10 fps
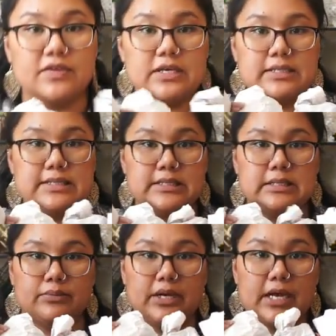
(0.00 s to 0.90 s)
of these,
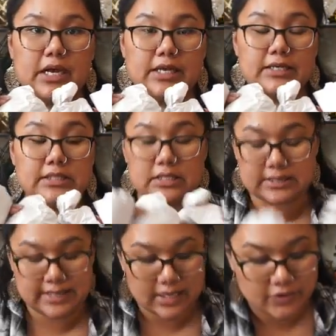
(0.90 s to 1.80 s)
but I got it's a
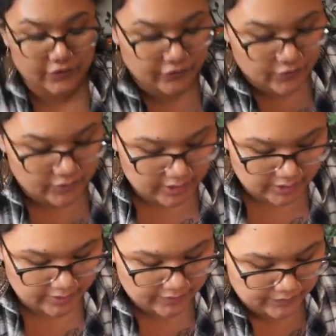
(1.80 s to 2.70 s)
set of four.
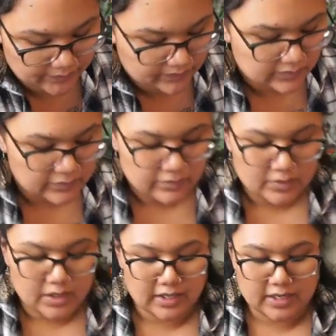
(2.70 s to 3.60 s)

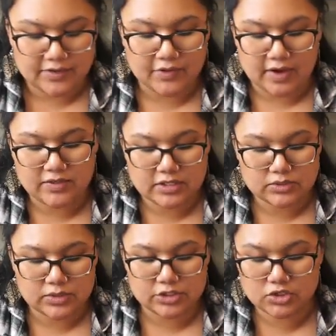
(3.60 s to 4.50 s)
And I thought these
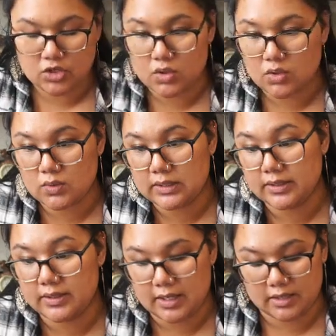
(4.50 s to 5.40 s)
were so
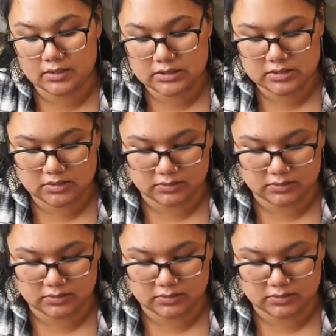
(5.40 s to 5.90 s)
nice.